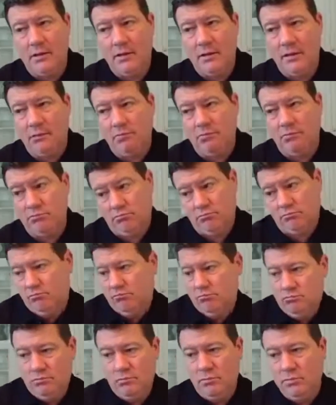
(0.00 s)
um,
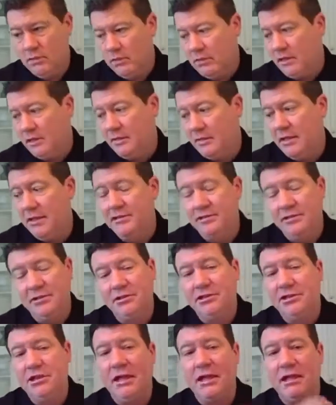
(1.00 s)
that things have
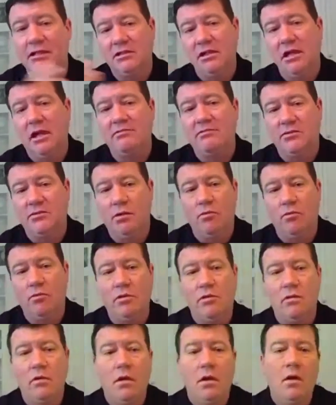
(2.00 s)
changed as we
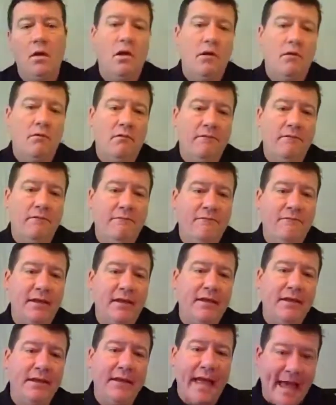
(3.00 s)
were
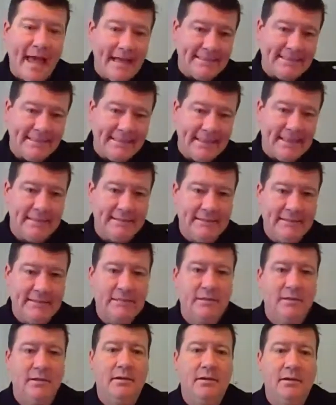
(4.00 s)
feeding
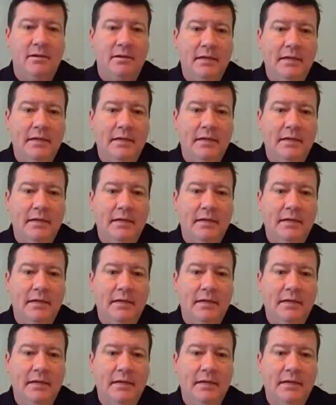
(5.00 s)
assets